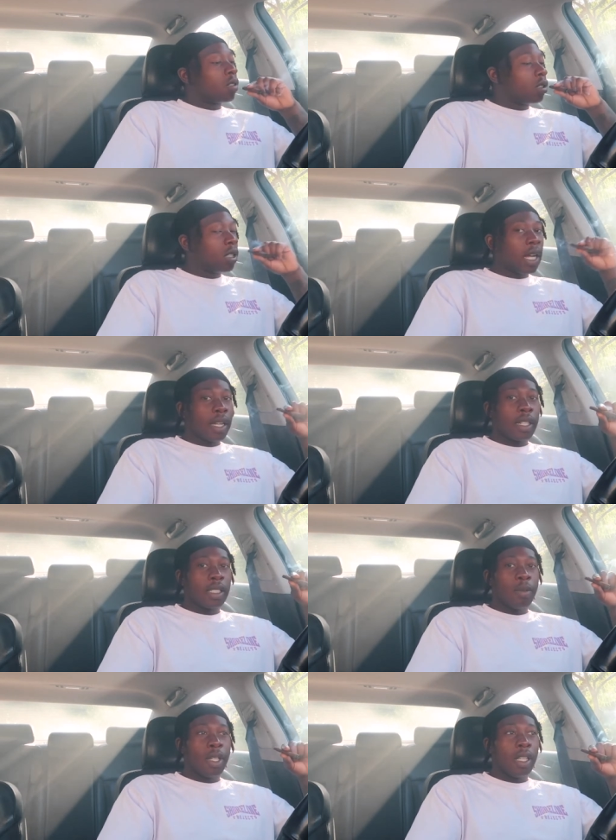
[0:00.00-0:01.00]
It's not good
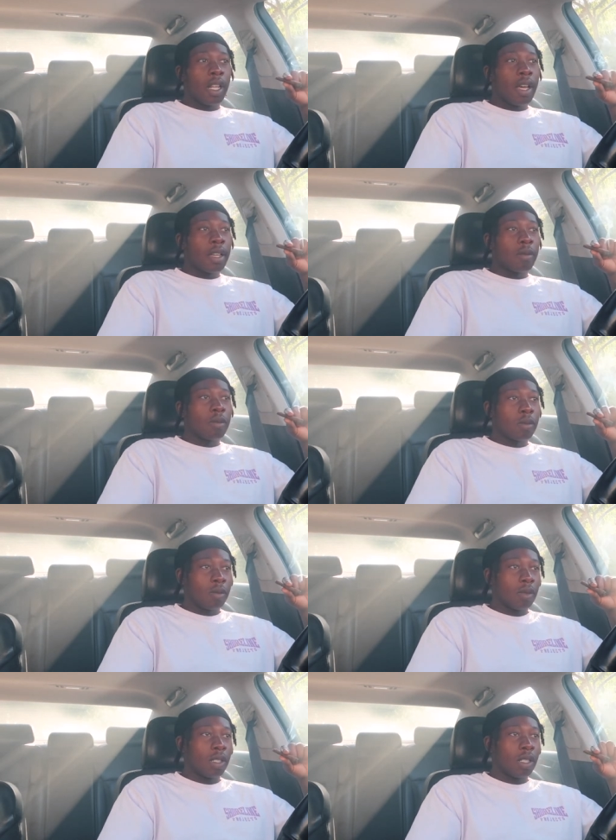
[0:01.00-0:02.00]
to be, like,
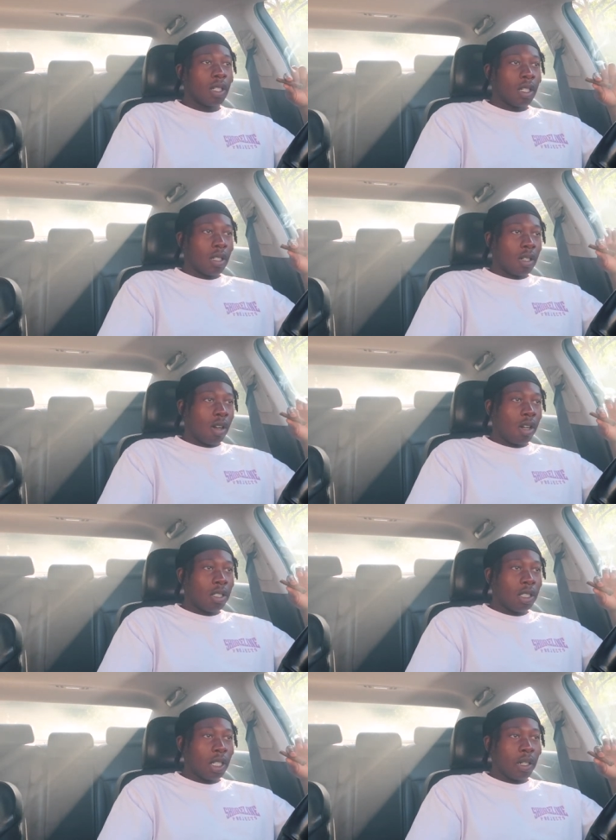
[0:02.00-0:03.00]

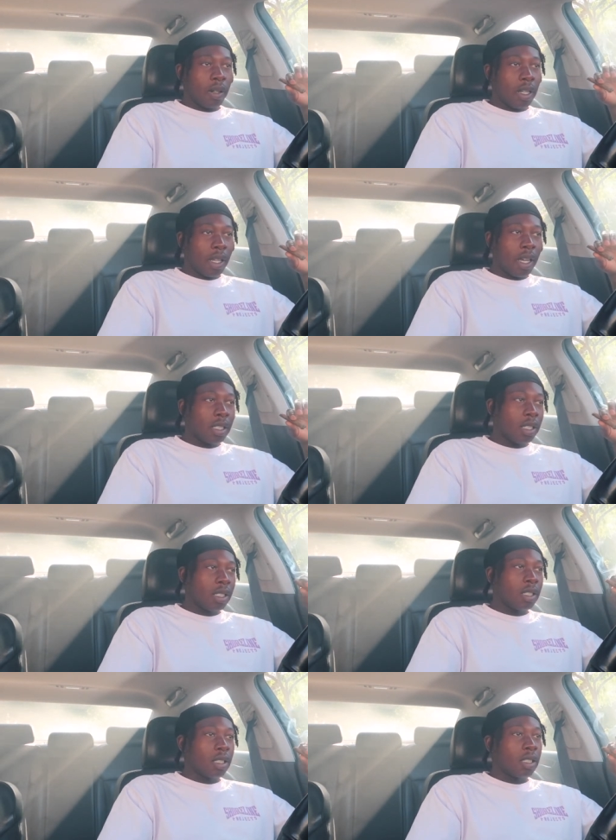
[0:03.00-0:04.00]
all jittery and
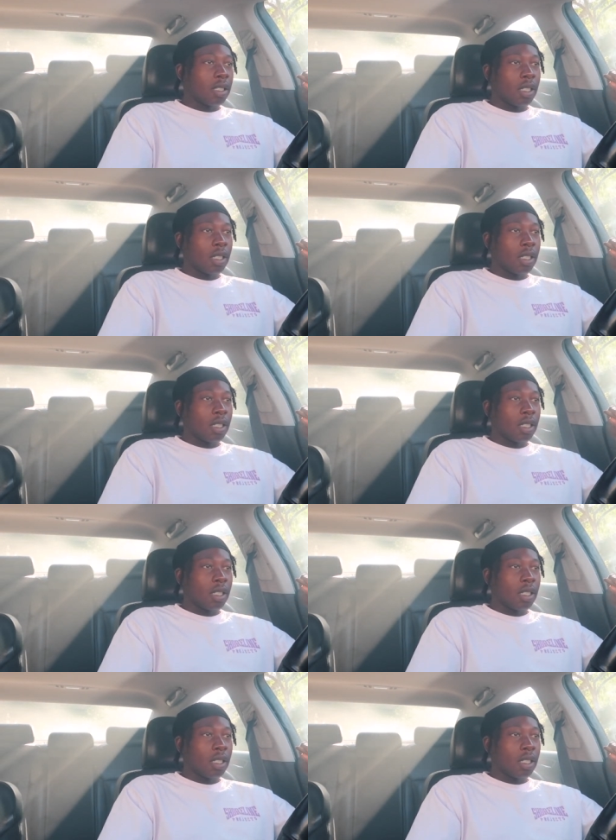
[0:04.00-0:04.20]
anxious.